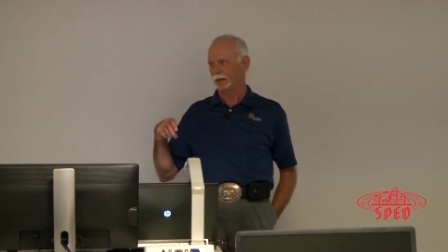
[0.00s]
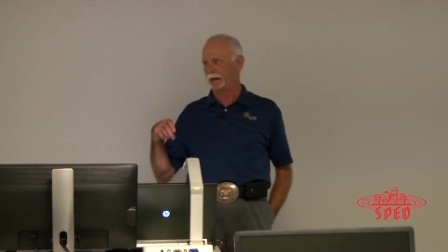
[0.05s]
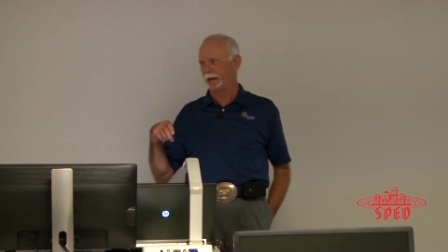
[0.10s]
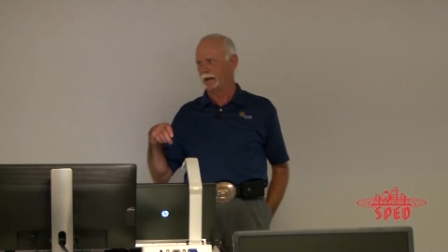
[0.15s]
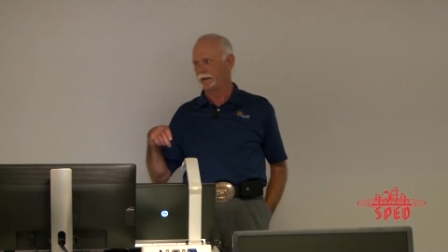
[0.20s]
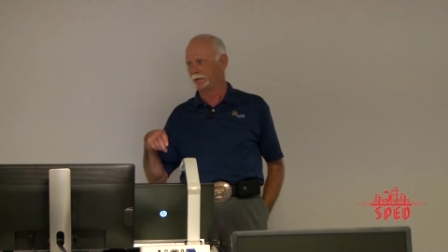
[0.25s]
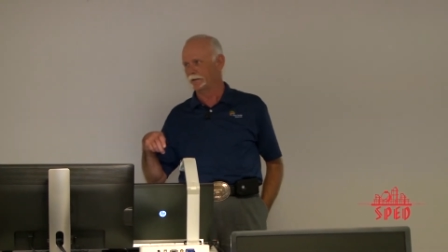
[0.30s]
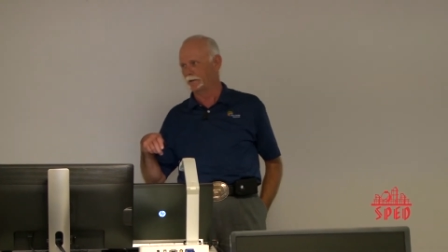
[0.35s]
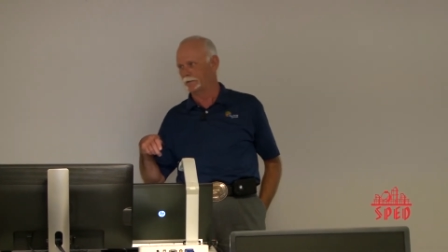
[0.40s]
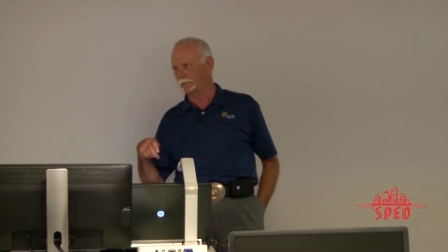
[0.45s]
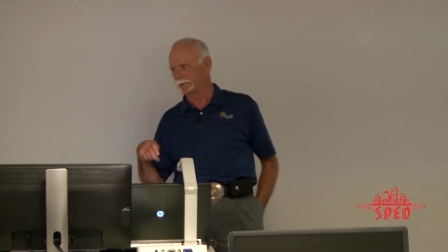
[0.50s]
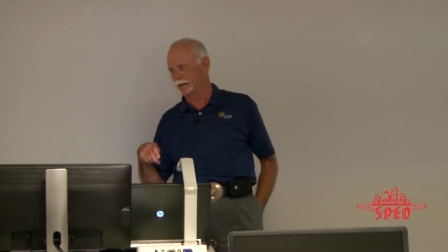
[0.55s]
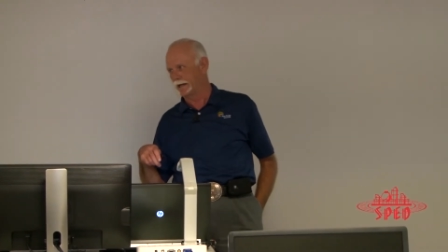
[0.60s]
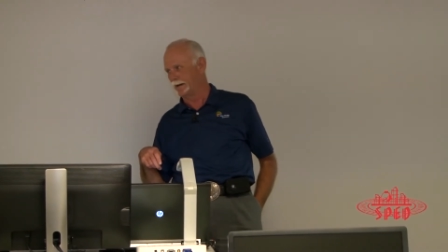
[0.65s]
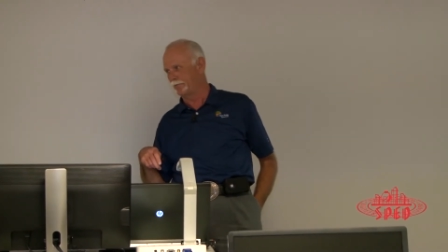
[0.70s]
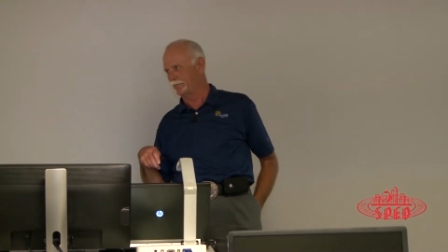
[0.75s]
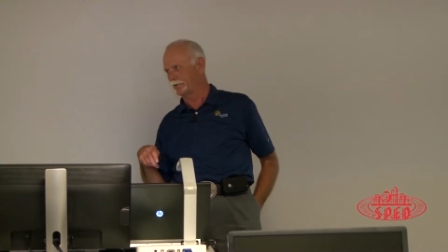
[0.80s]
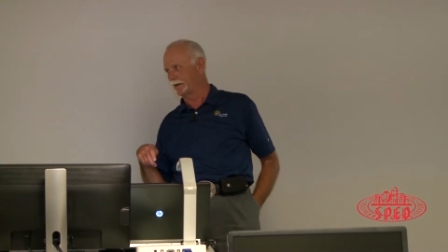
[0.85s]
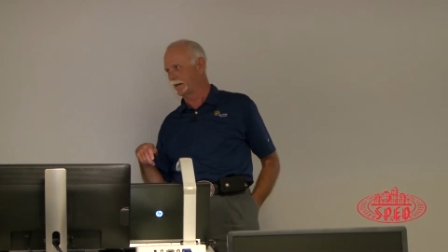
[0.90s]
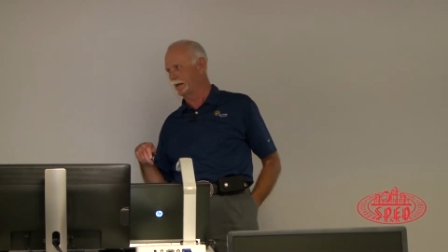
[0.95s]
I don't
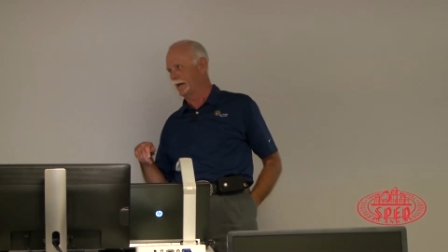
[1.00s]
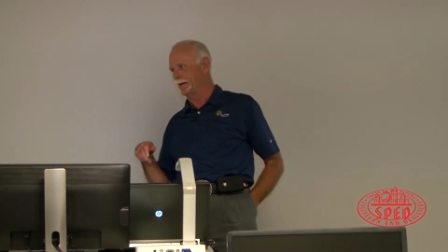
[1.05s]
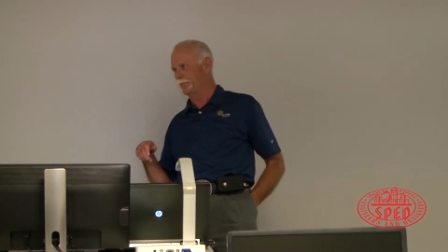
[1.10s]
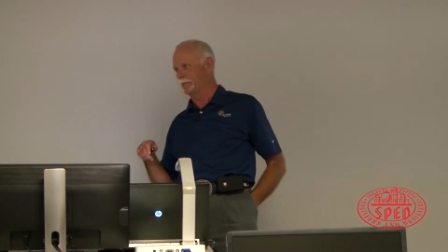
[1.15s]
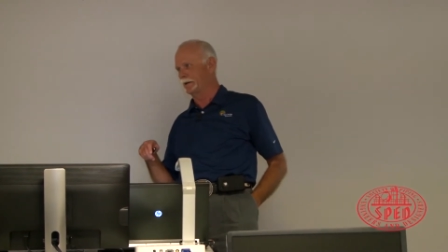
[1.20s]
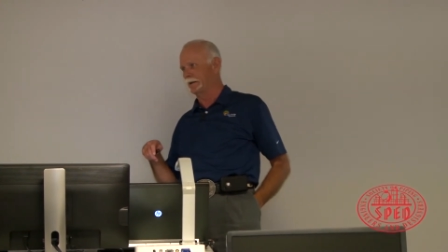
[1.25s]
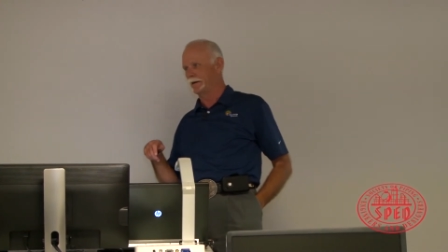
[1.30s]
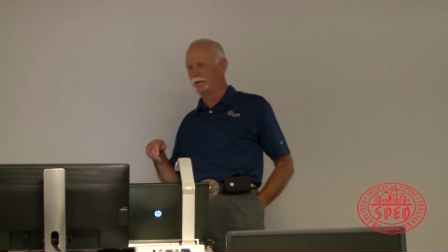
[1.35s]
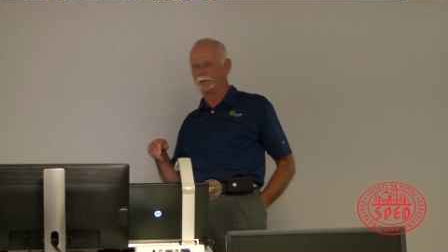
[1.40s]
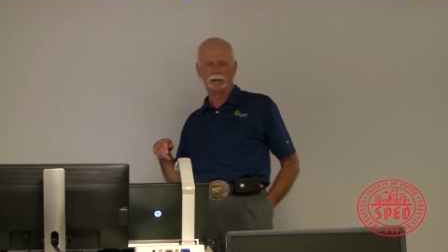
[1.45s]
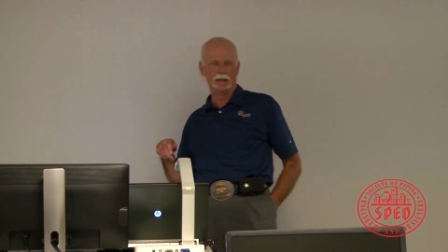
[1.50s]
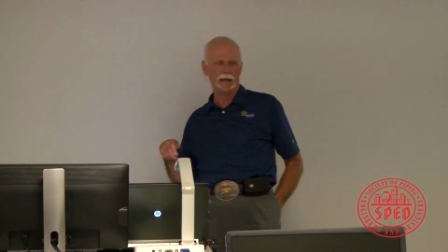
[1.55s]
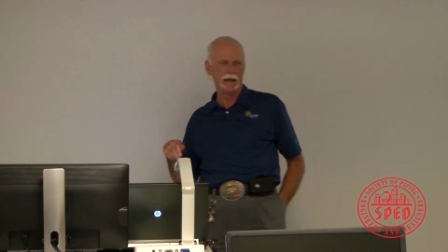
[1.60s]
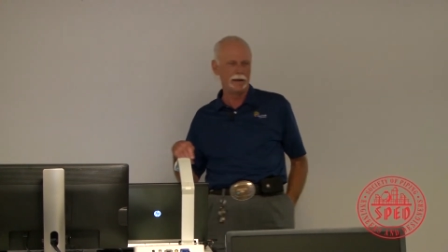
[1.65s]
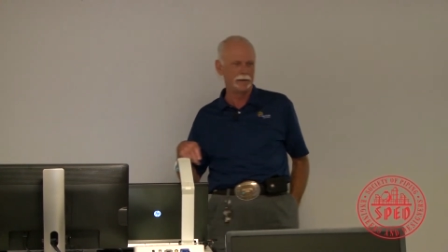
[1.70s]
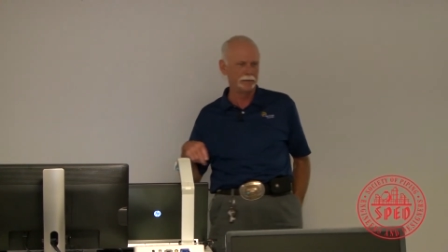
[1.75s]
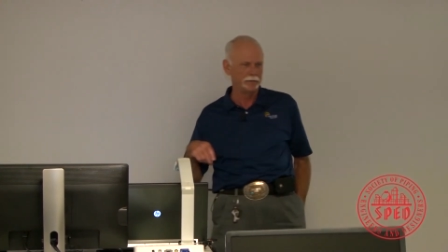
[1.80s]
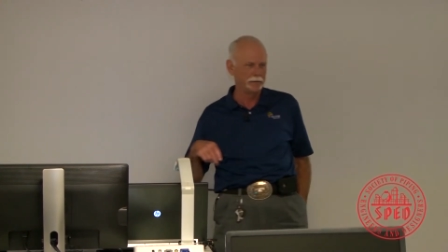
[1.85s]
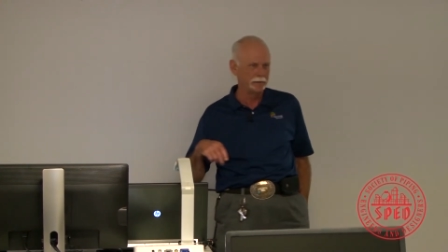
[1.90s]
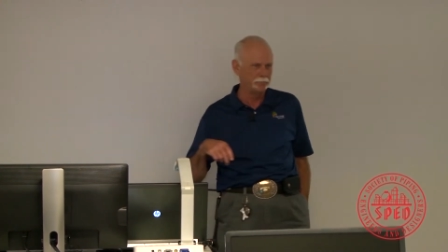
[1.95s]
have to climb another
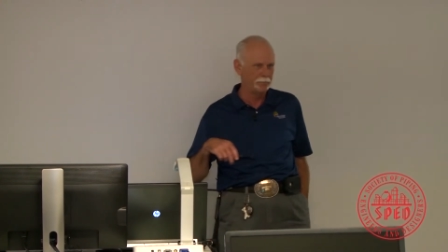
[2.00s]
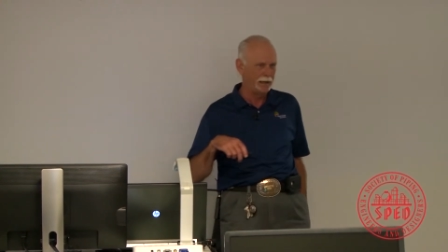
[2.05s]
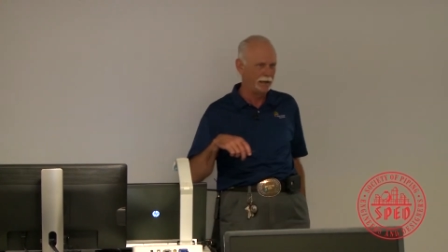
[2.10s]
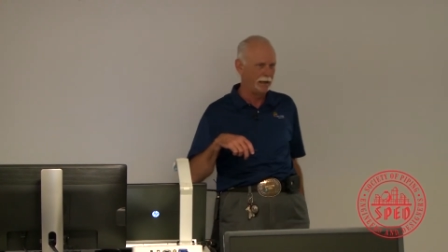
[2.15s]
ladder in my